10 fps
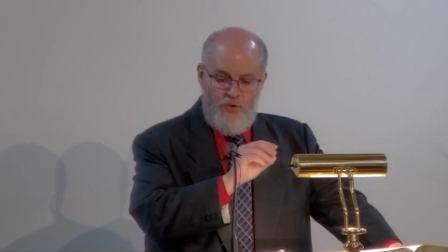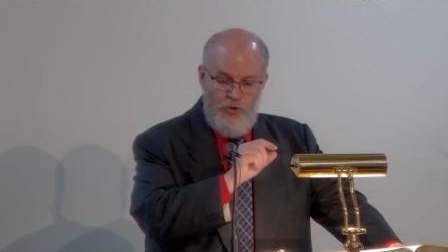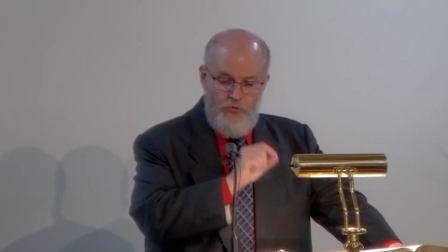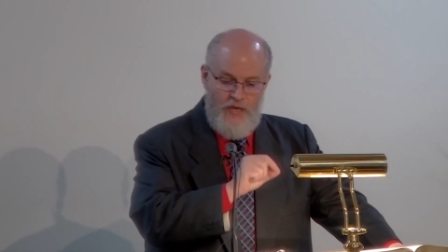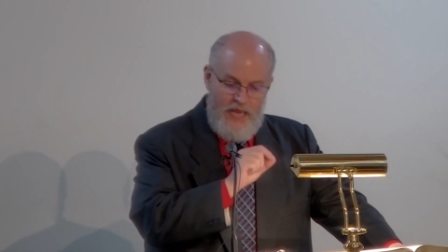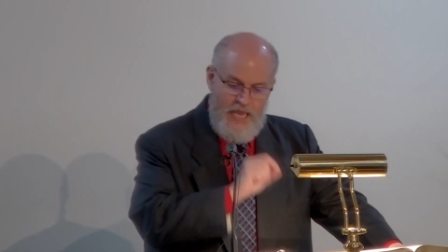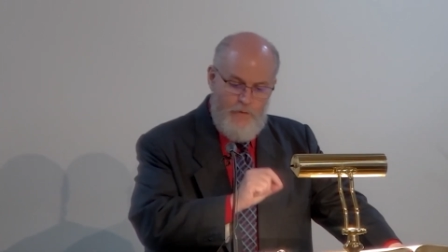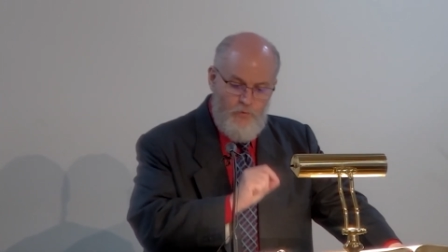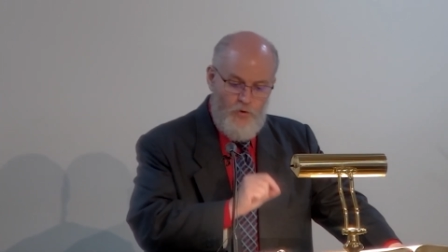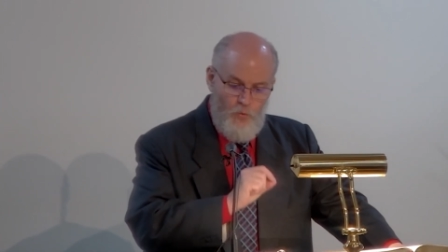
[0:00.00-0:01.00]
to the
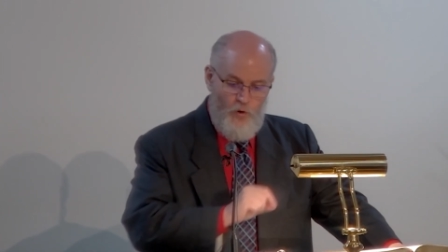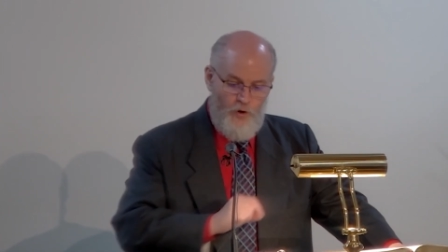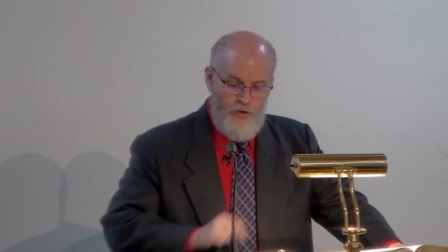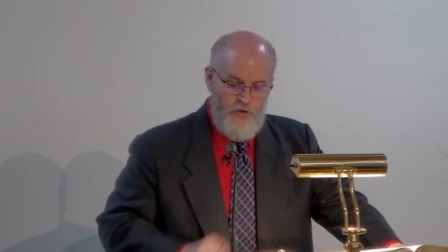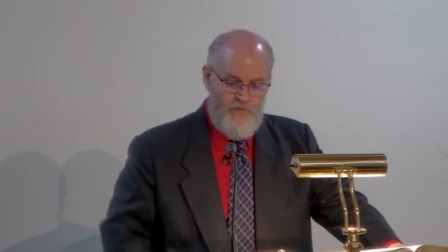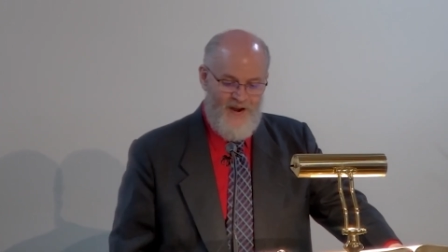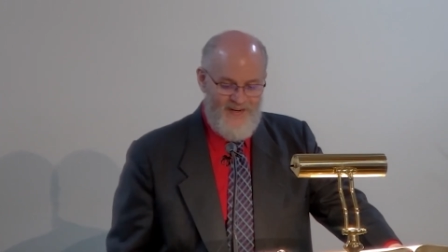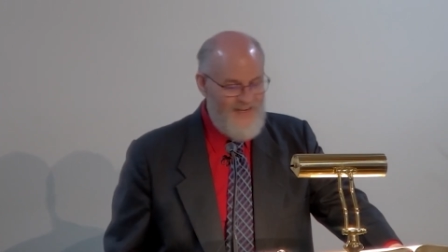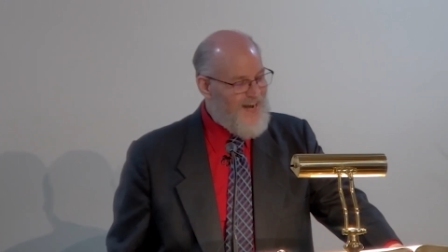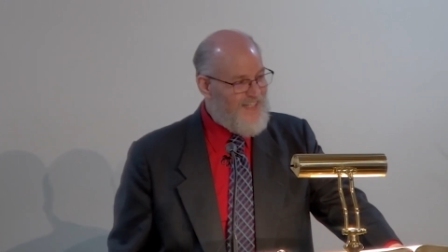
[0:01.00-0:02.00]
Hebrew word you
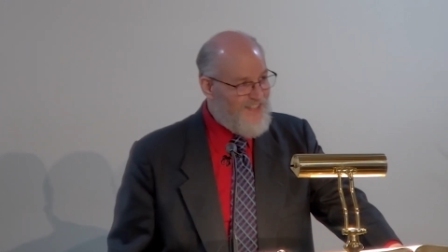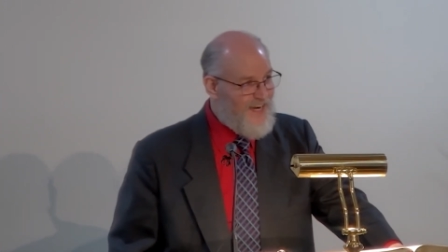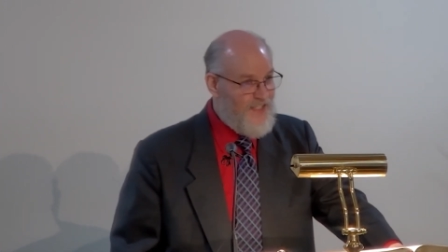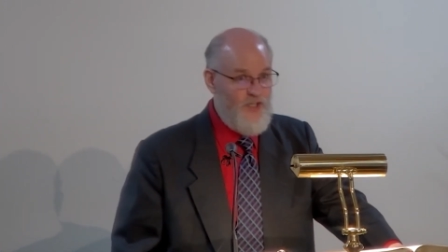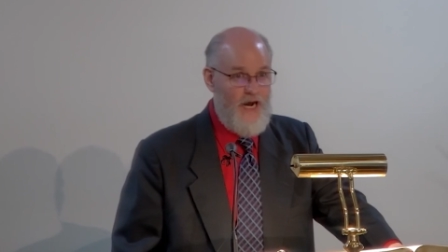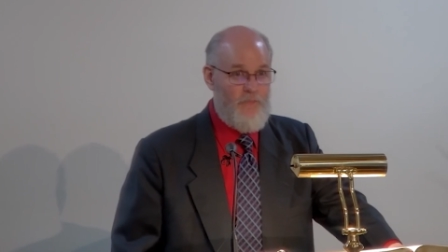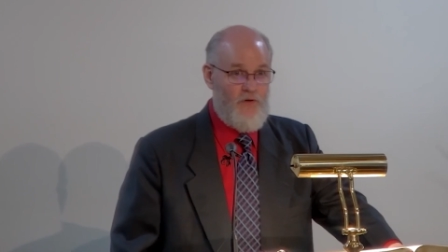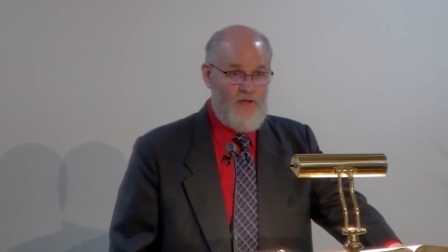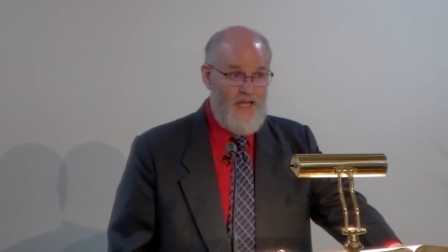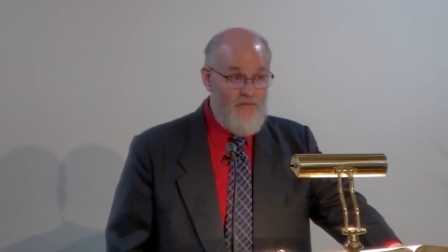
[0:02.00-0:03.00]
find in Isaiah
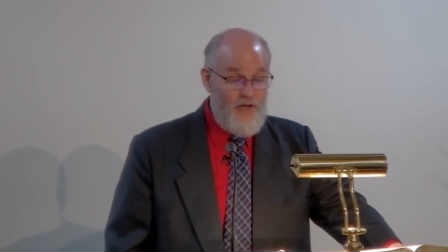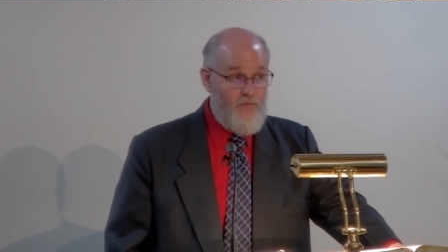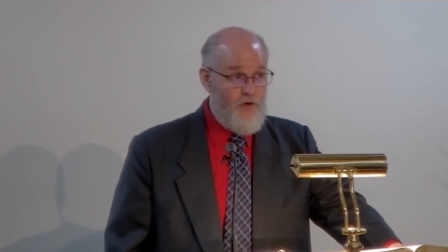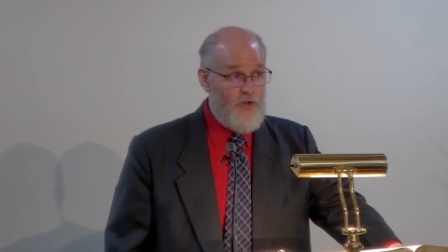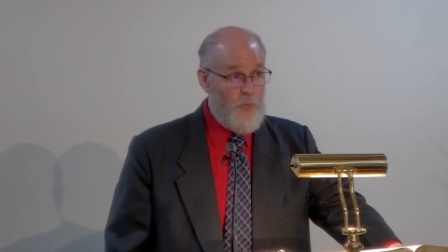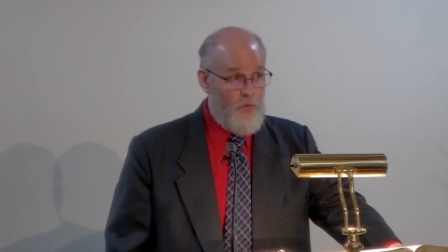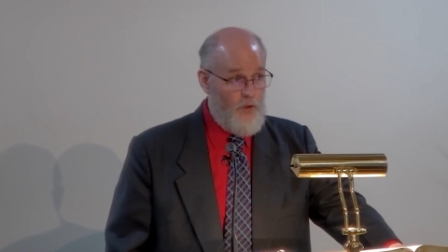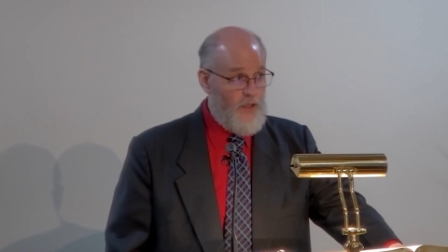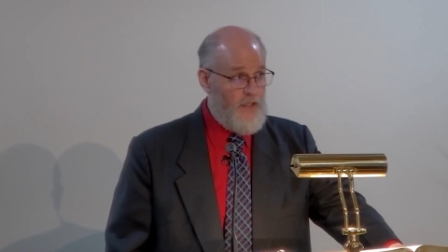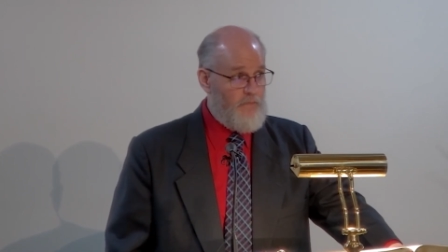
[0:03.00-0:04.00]
chapter 11 and verse
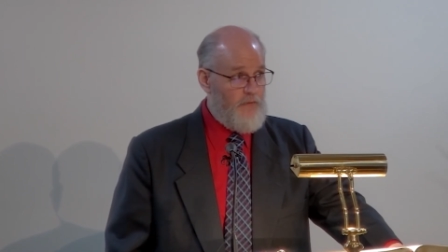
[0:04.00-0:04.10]
1.